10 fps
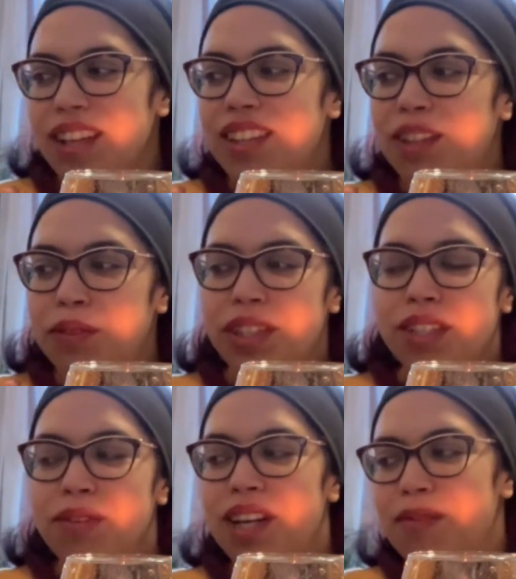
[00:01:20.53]
The
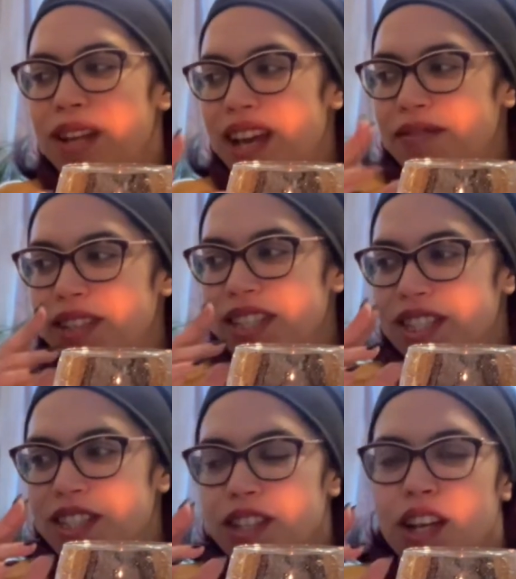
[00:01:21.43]
reason why I'm laughing is
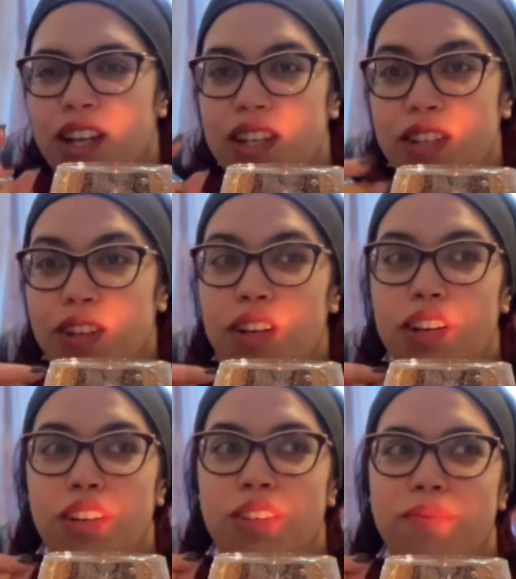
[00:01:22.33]
because
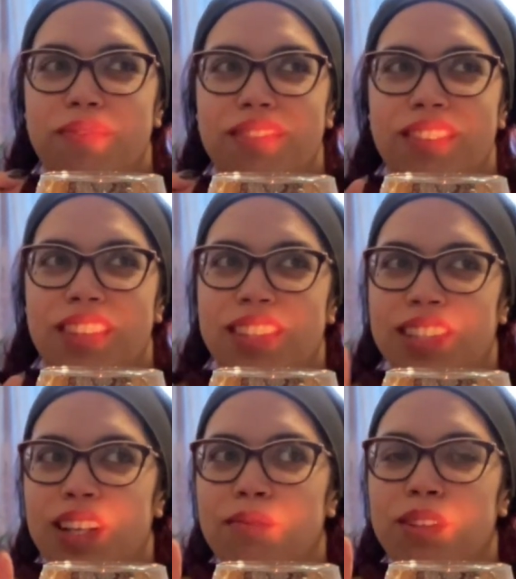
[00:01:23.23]

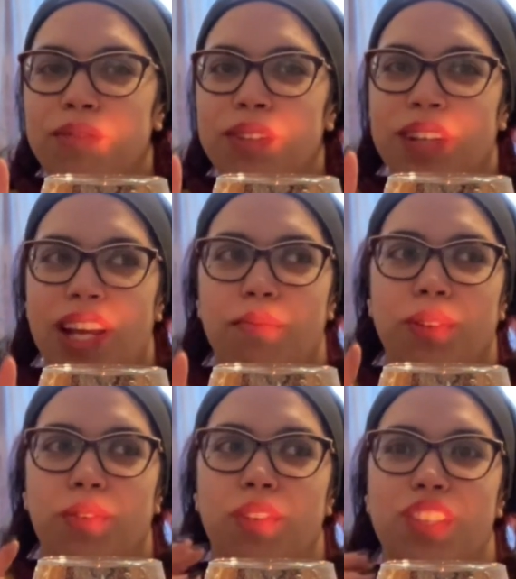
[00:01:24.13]
some of you
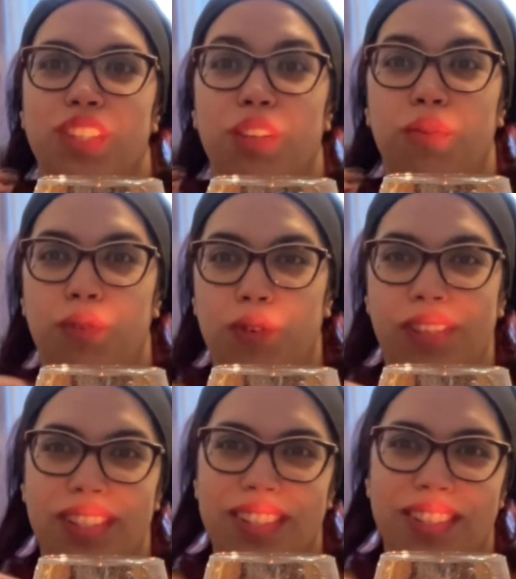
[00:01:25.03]
Capricorns are
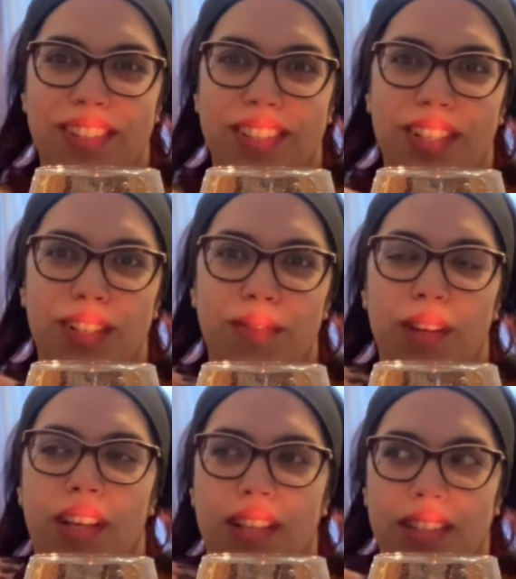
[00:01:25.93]
forcing yourself
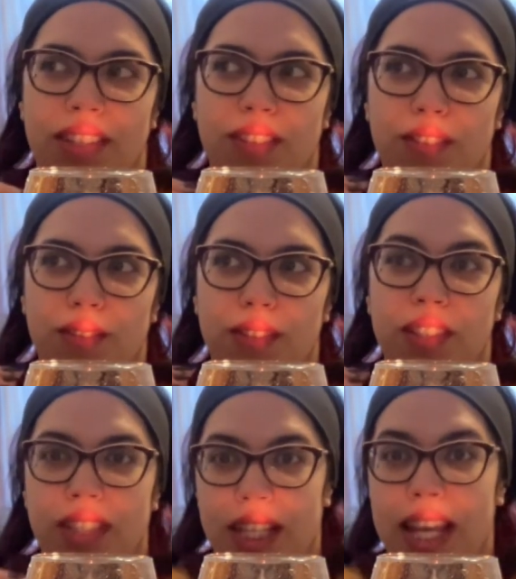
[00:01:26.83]
to
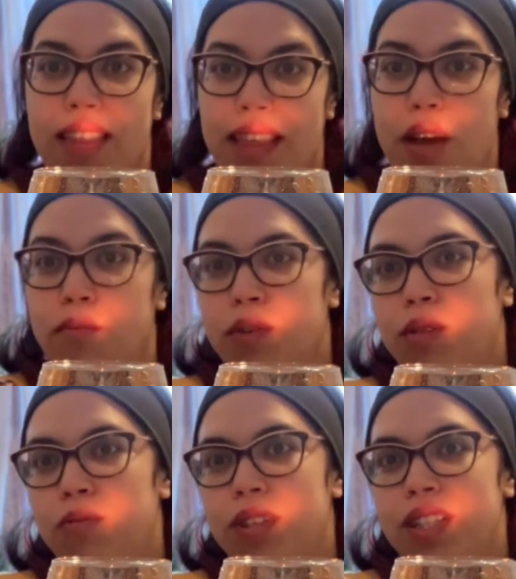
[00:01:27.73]
take that
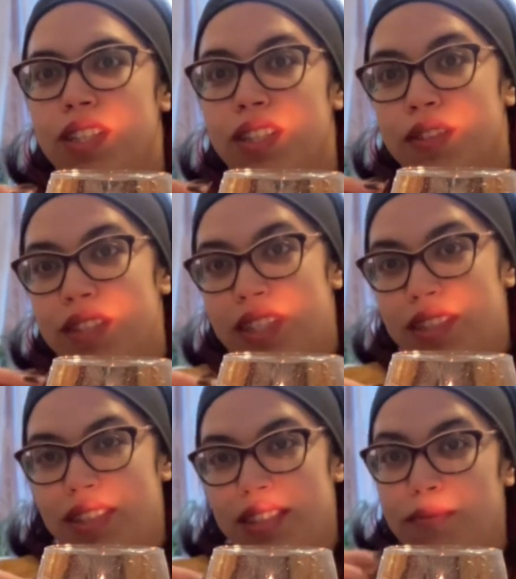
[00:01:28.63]
moment
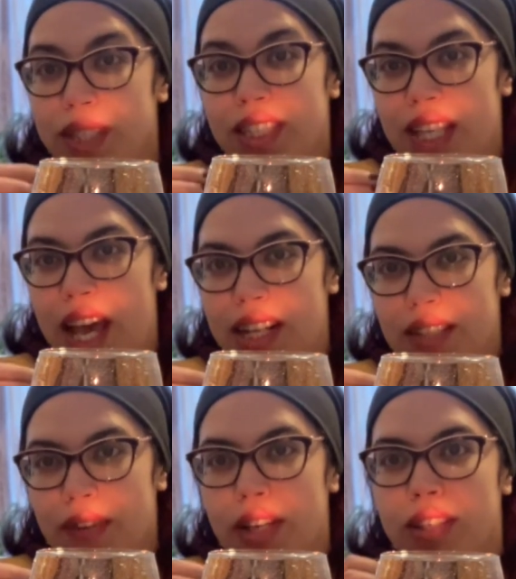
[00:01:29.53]
to be
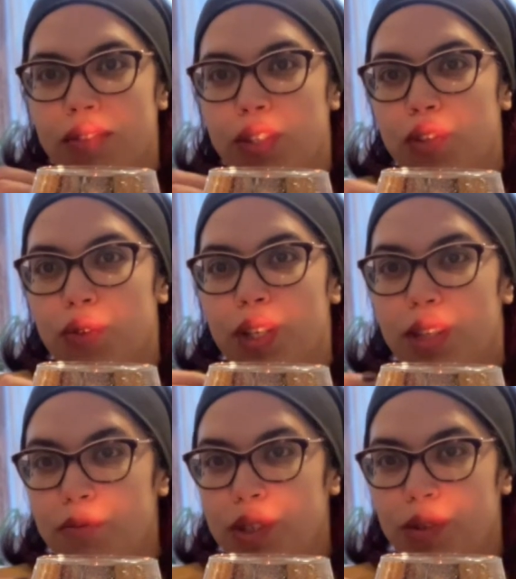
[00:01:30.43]
satisfied and to enjoy
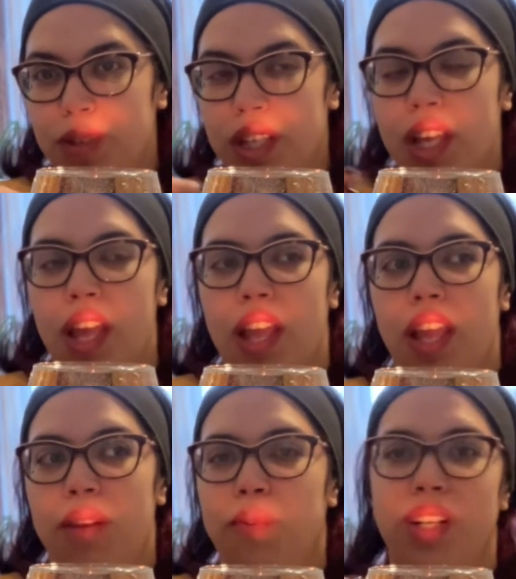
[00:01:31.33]
the beauty
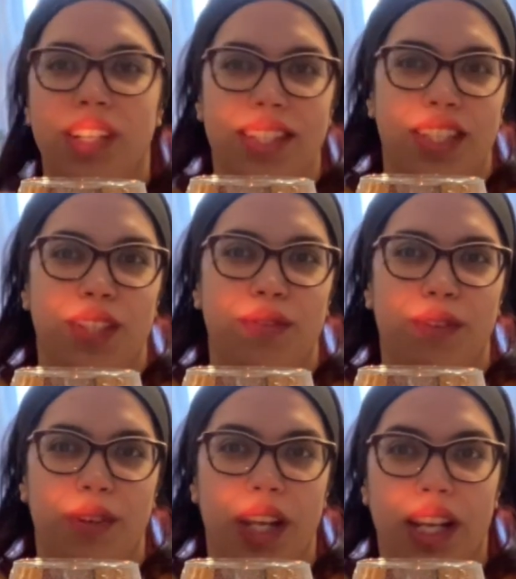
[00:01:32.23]
in what it is that you've
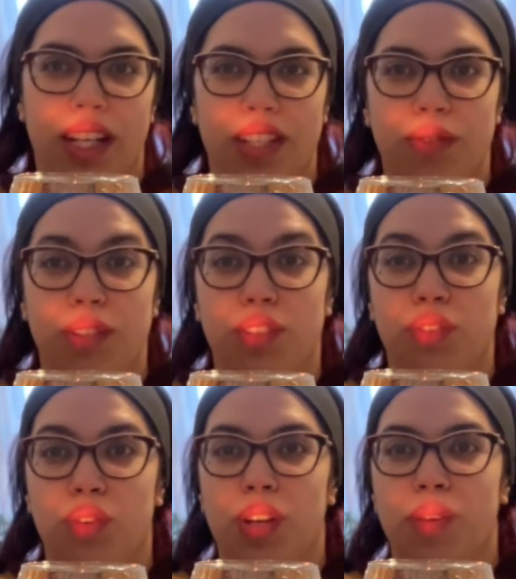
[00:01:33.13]
created, to
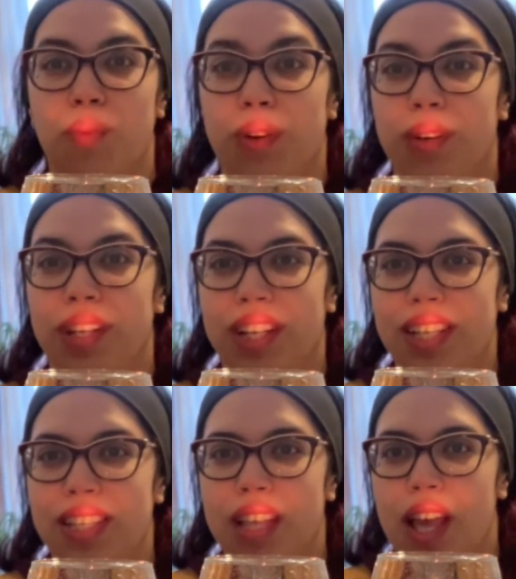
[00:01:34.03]
enjoy where it
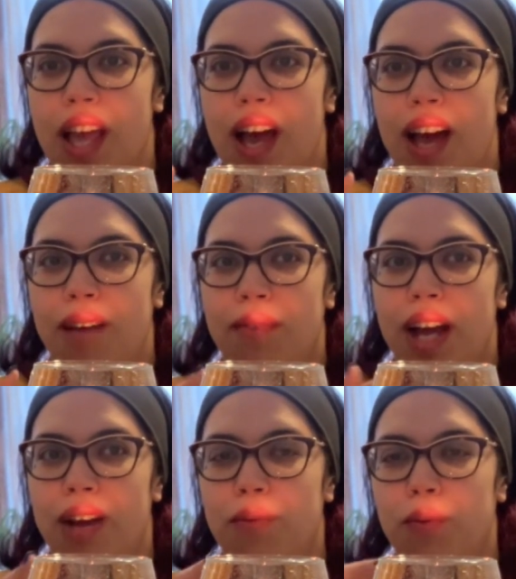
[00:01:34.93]
is,
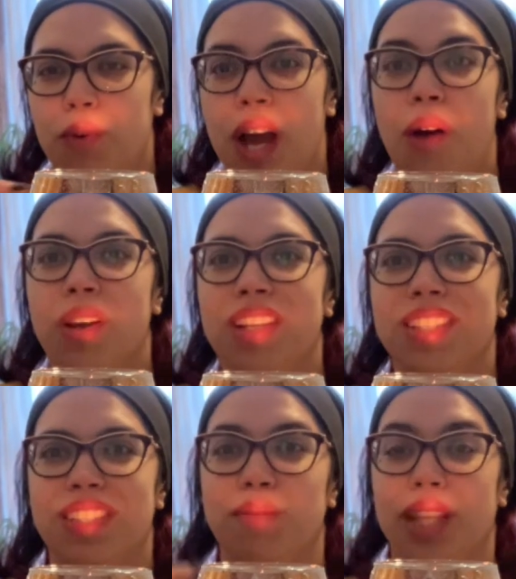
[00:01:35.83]
how it is
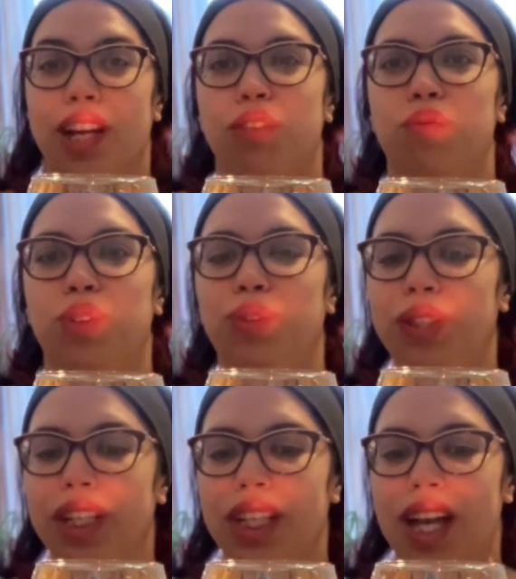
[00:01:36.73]
that something
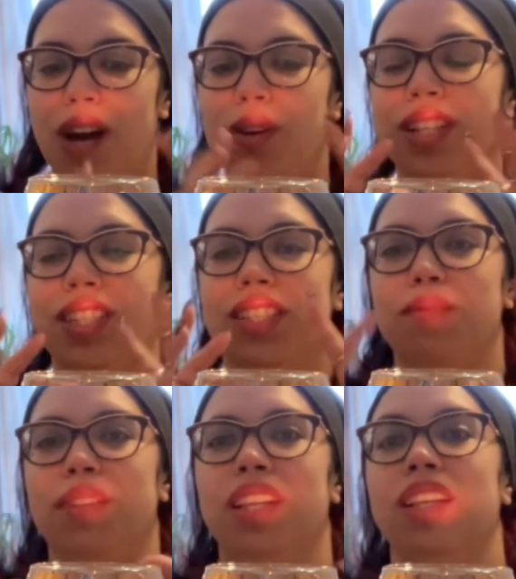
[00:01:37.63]
unfolded, how it is that
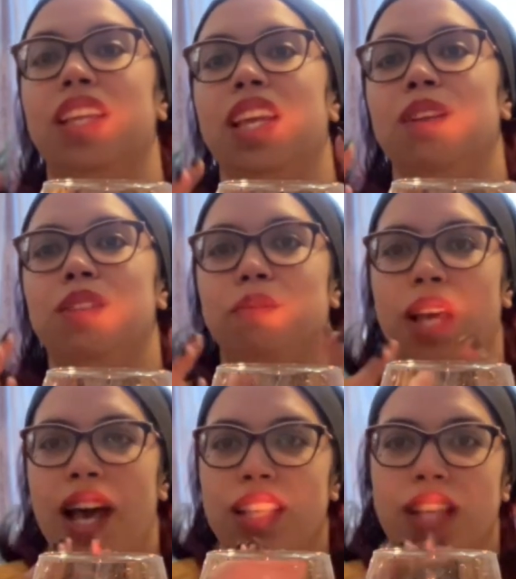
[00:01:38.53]
something came to
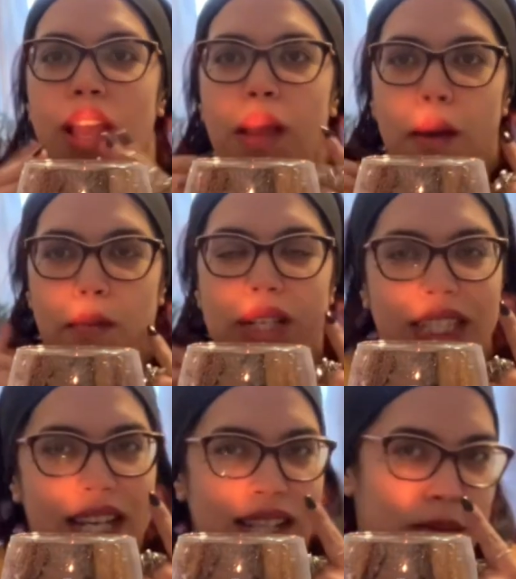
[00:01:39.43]
pass. But it's
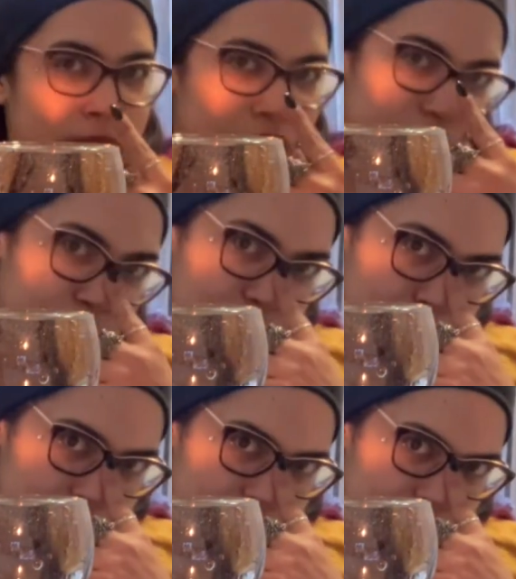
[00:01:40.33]
like in the back of your
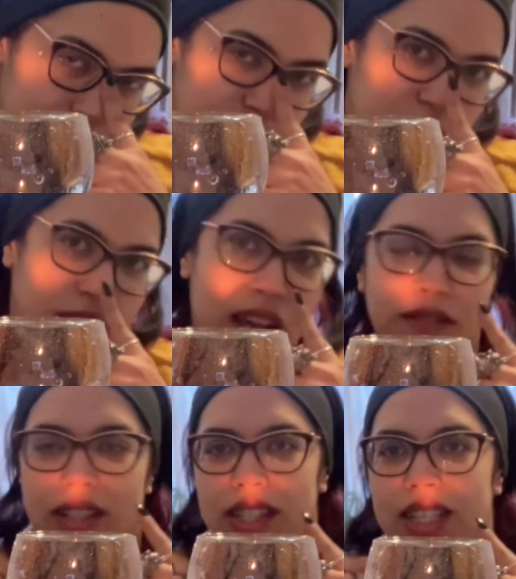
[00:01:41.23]
mind, you already
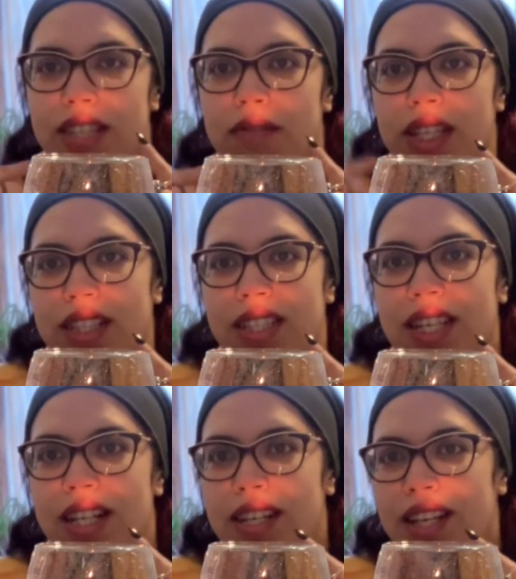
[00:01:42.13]
have a list of like
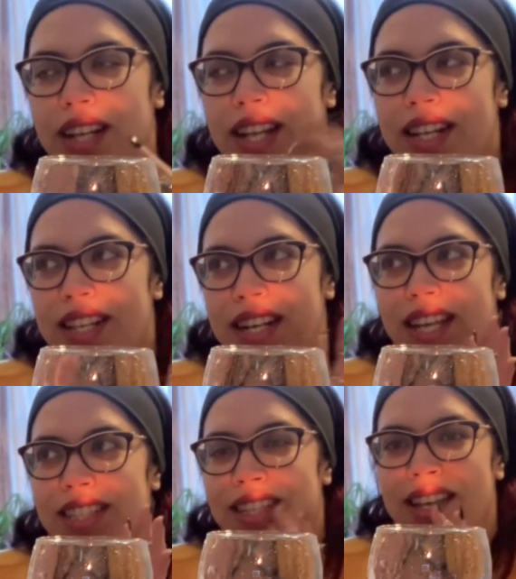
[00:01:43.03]
the
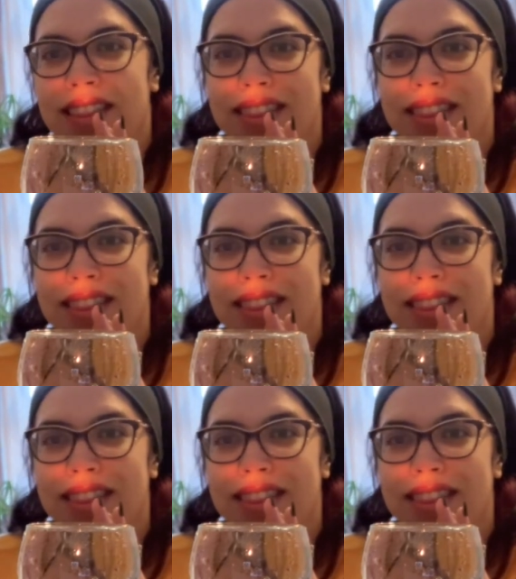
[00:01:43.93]
next 10